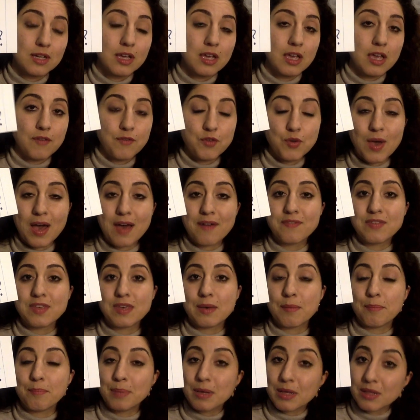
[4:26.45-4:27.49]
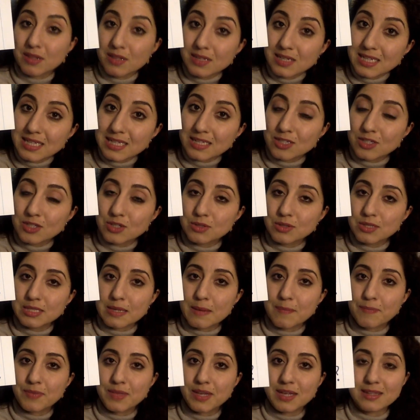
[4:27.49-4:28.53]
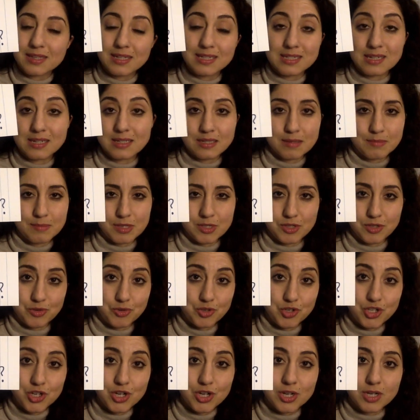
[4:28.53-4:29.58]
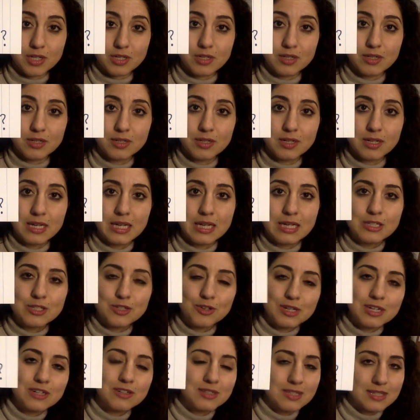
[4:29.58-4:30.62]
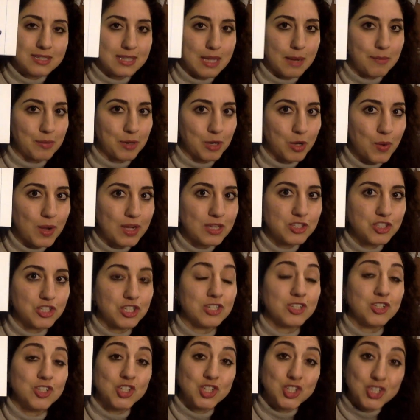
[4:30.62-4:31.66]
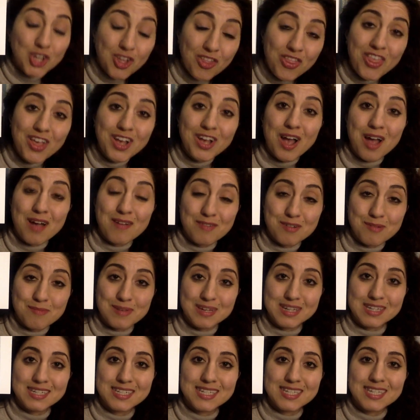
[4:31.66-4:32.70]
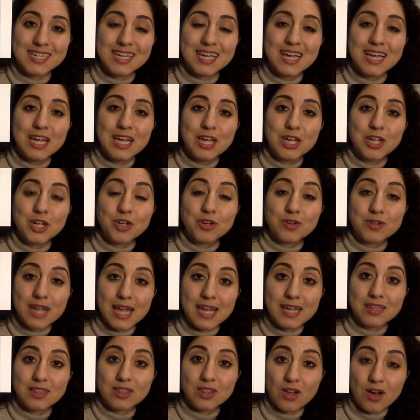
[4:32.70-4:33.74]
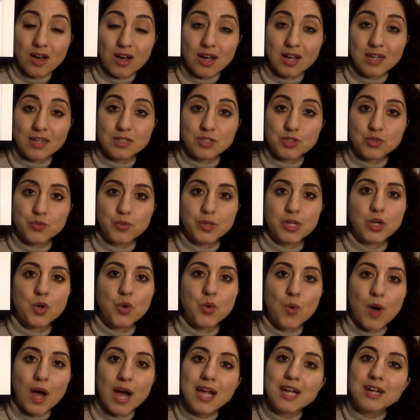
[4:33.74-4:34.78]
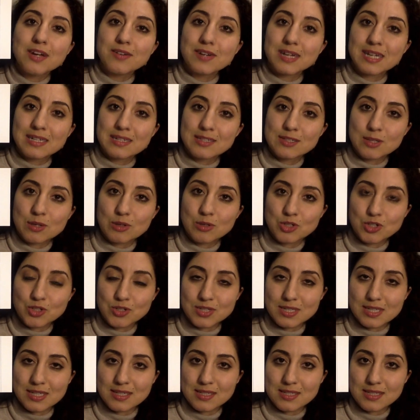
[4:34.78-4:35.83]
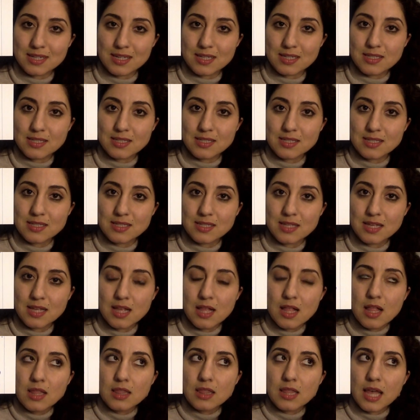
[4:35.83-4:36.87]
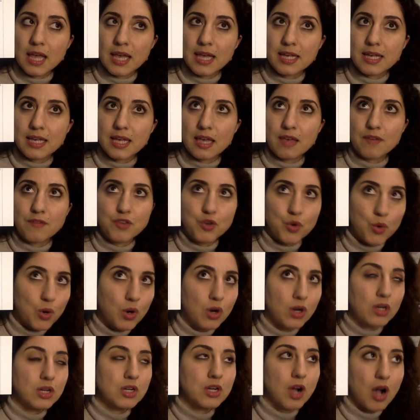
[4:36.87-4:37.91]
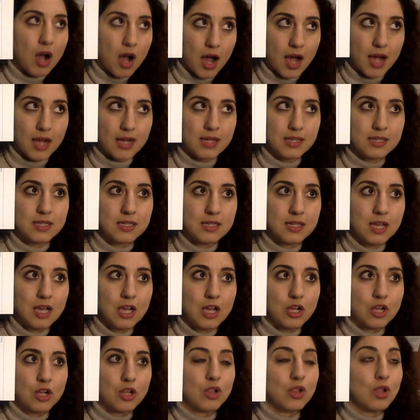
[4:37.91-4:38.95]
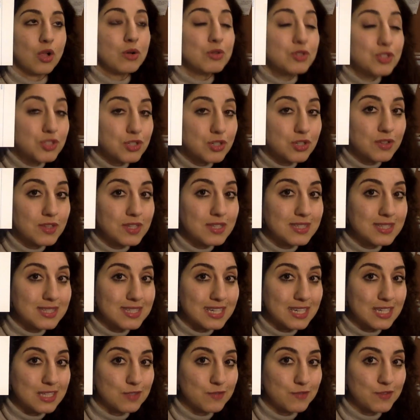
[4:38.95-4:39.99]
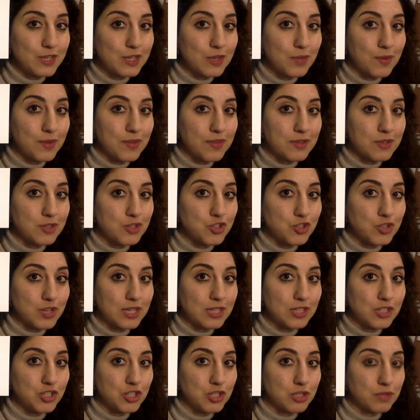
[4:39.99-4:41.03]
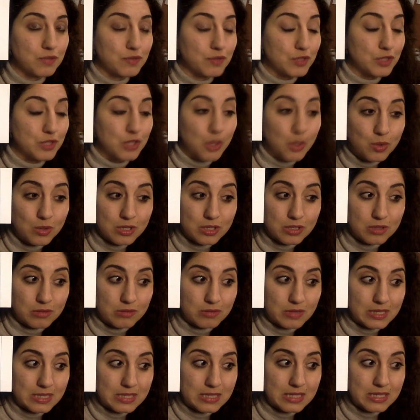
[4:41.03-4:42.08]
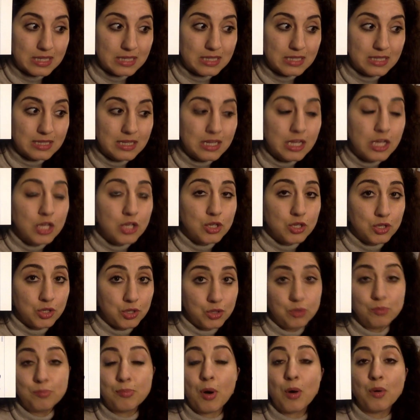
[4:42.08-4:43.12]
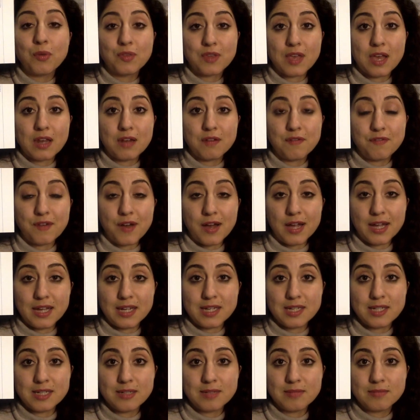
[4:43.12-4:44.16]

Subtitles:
If you have the ability to do something, that doesn't mean you should. So here's a separate question. Should the government create laws requiring social distance? Like if you're caught closer than 6 feet with a stranger for no good reason, you both get a fine.